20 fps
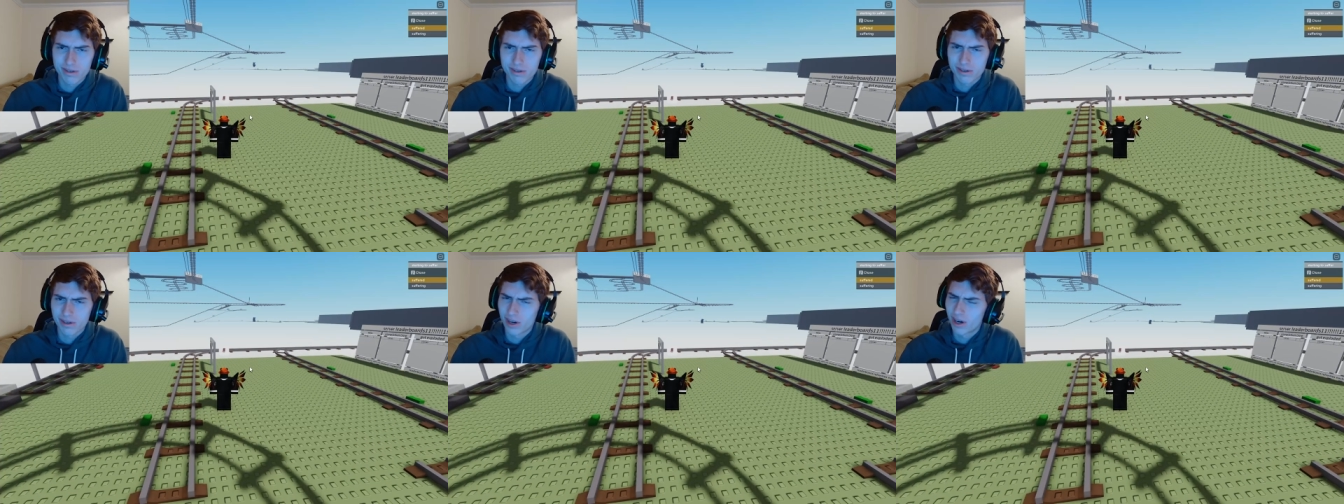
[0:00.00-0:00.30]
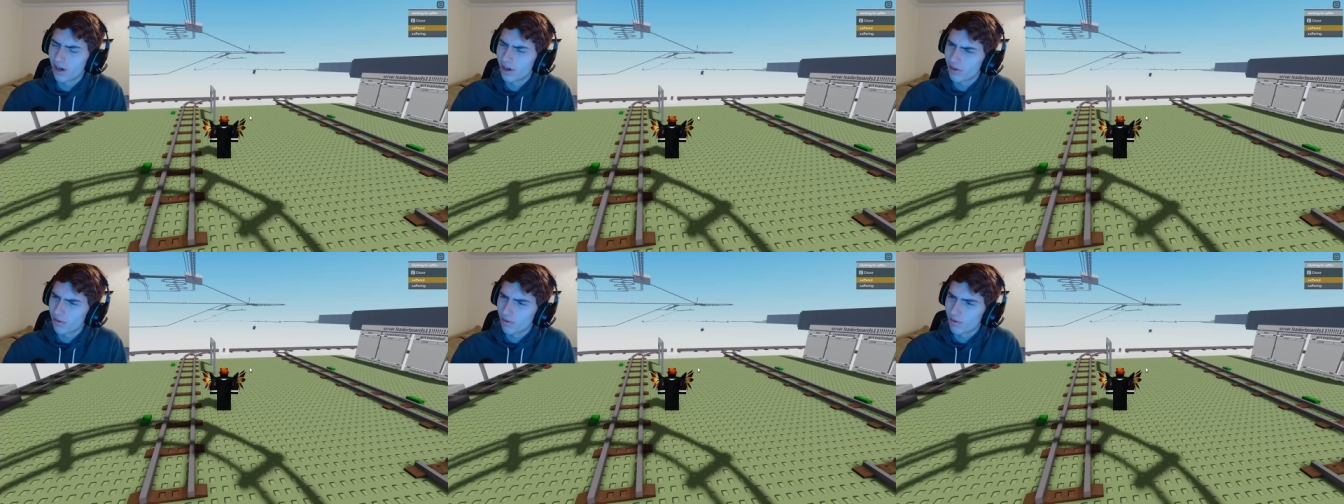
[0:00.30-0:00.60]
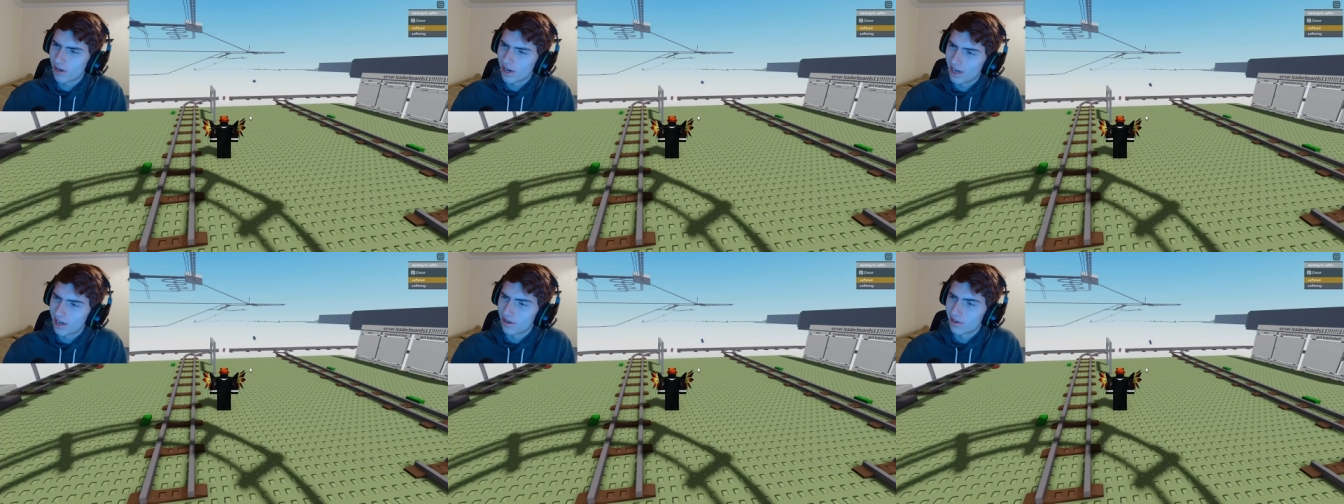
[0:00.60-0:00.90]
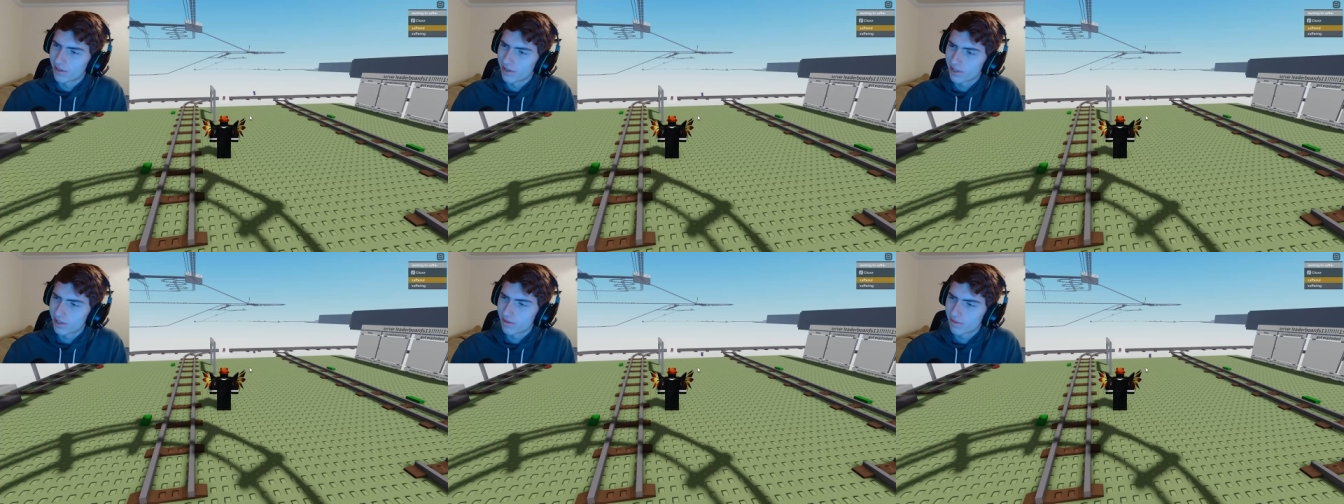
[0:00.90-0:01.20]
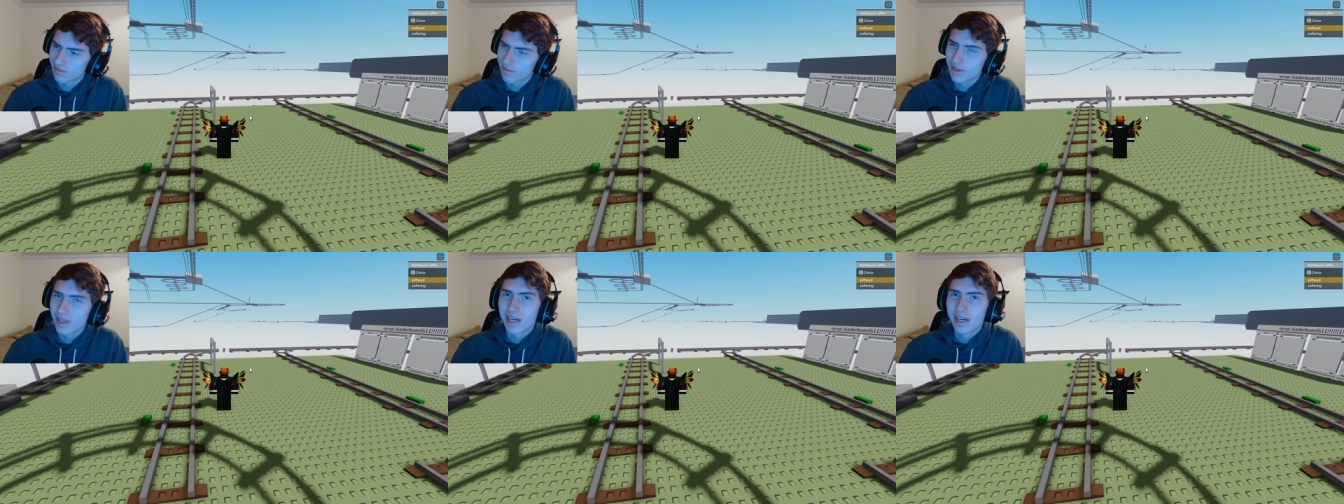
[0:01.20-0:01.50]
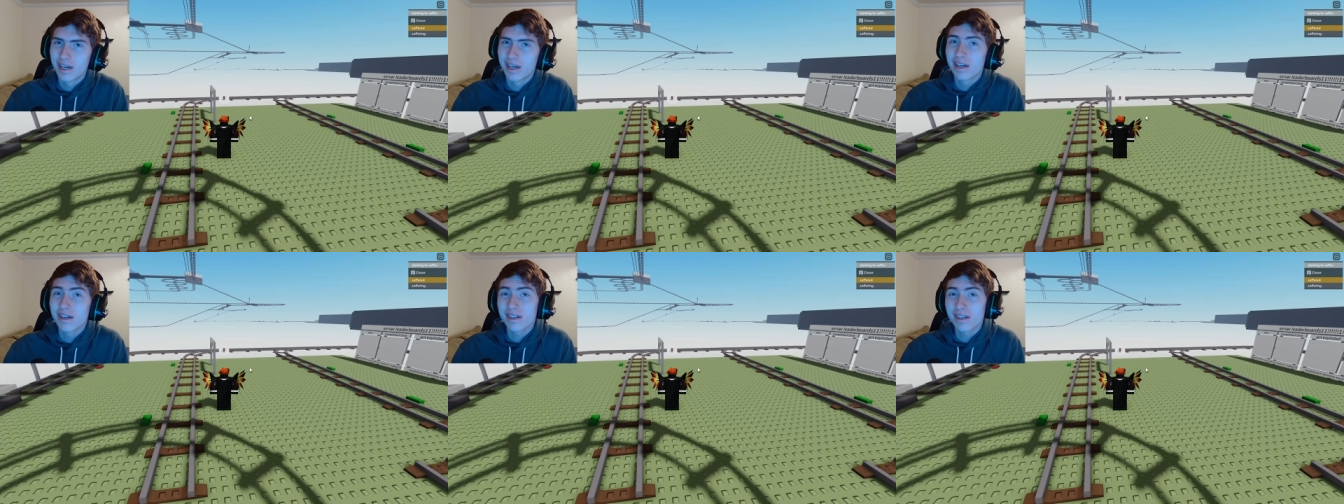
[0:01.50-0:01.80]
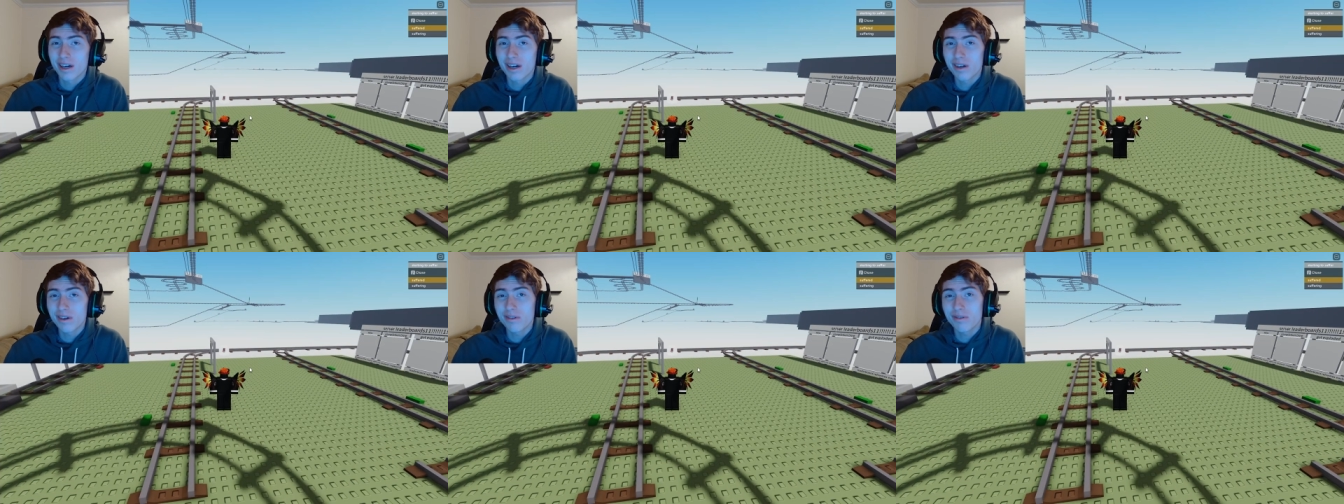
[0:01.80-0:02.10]
cart round,
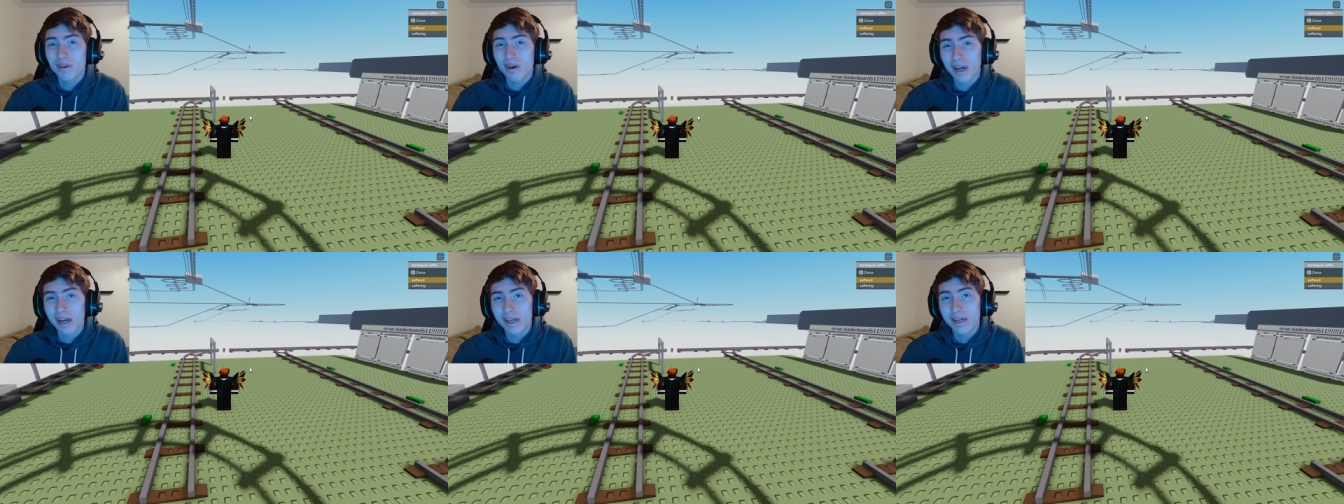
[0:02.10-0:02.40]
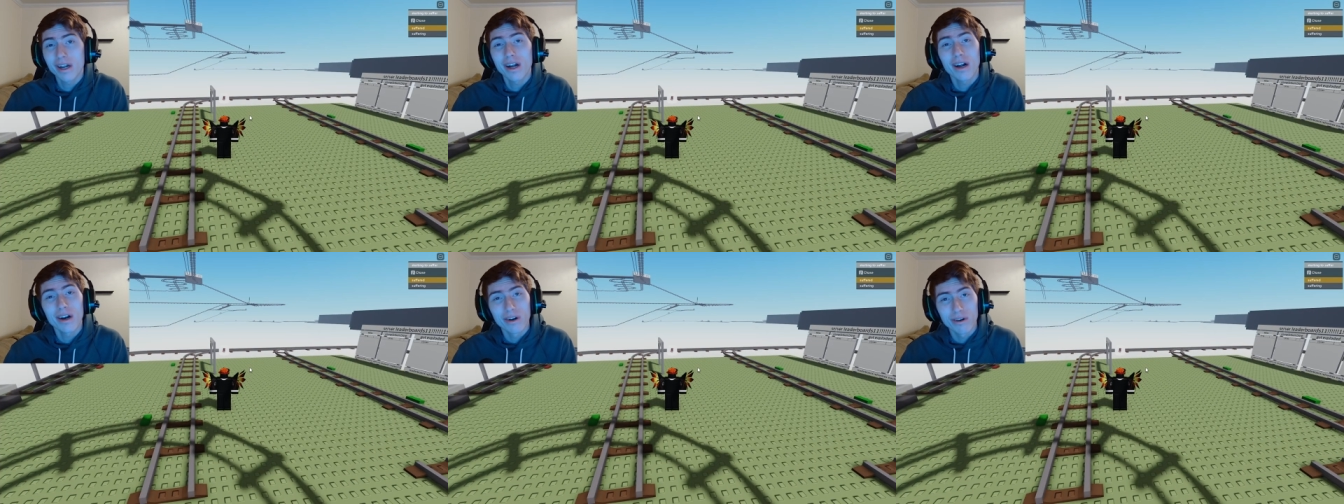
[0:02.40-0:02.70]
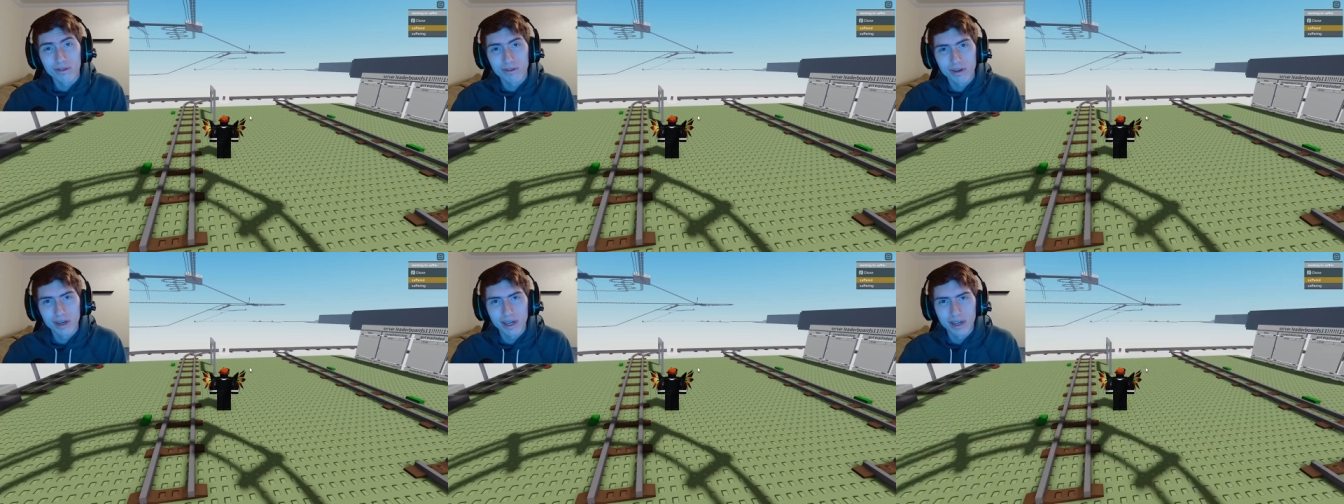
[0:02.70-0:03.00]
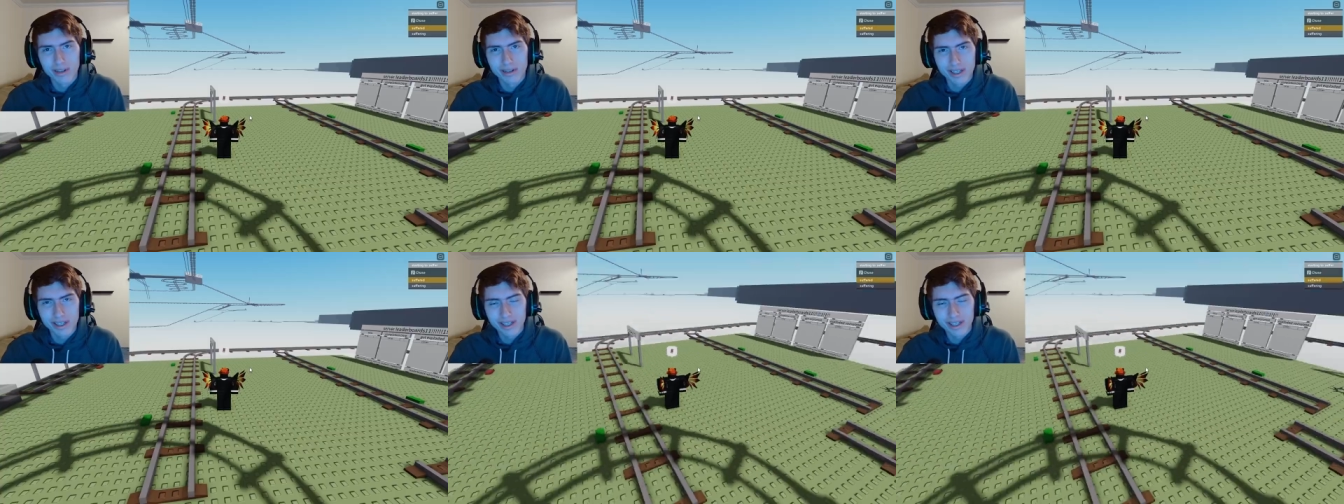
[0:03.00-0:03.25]
cart ride around